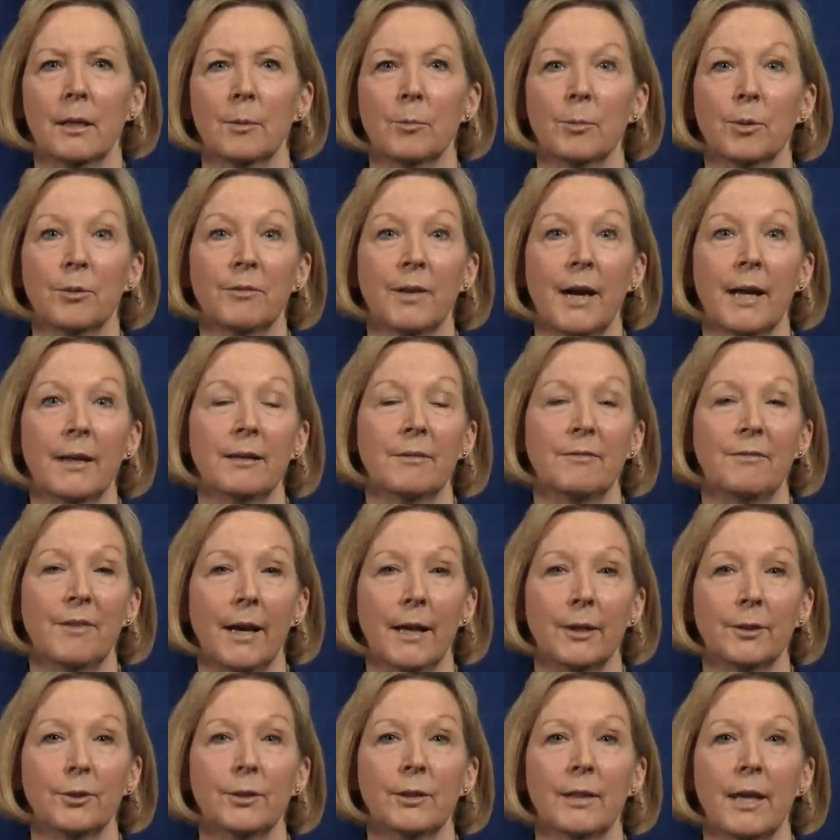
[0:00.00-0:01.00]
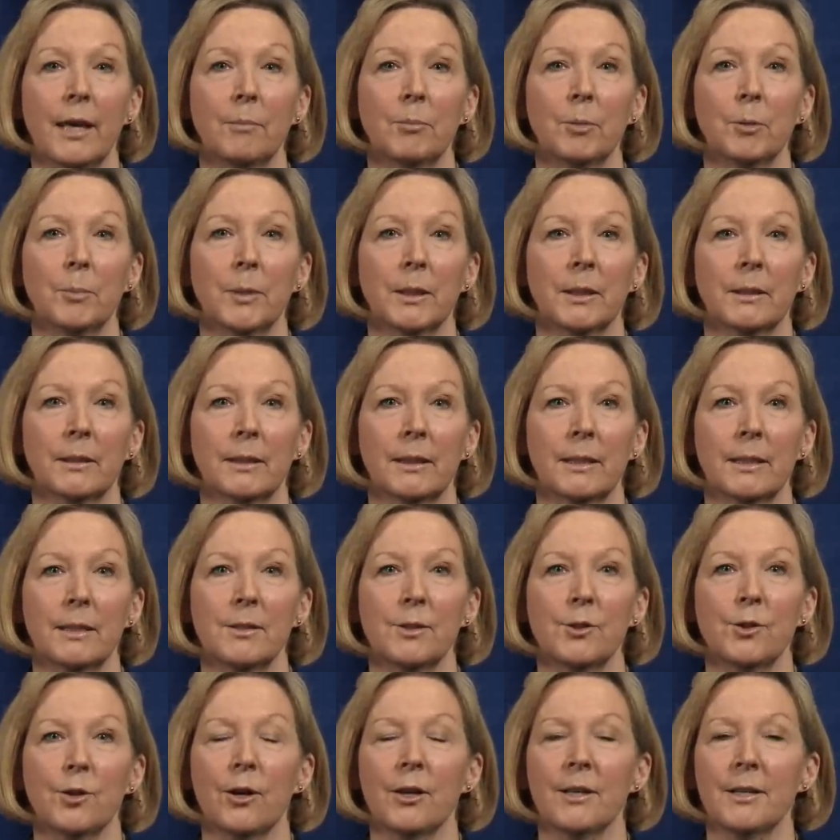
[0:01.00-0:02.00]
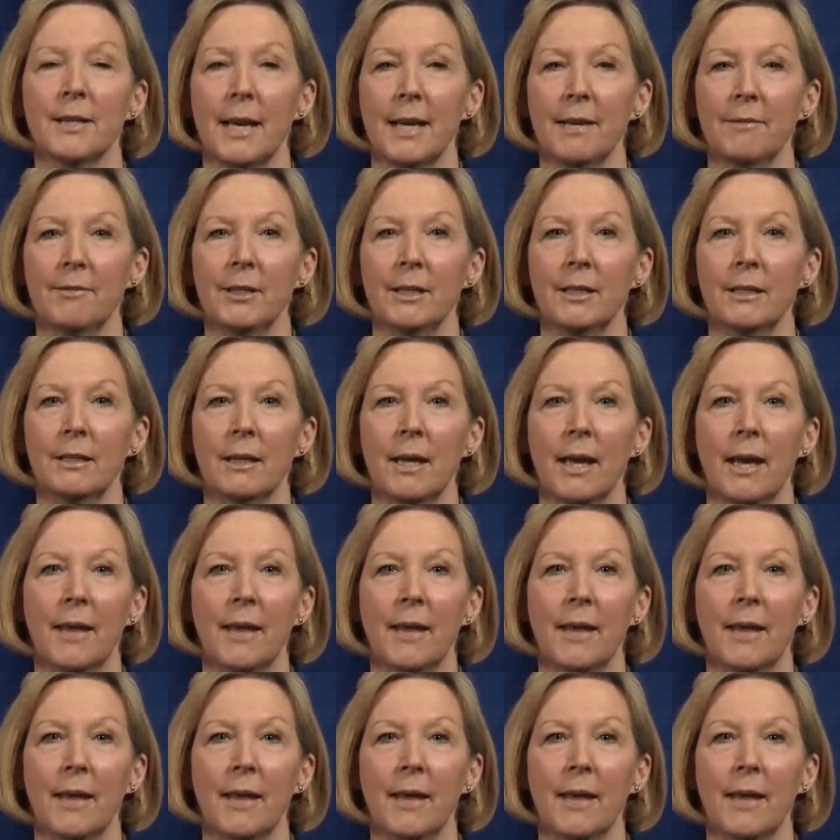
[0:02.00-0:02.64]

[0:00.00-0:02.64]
provided valued capabilities to our Navy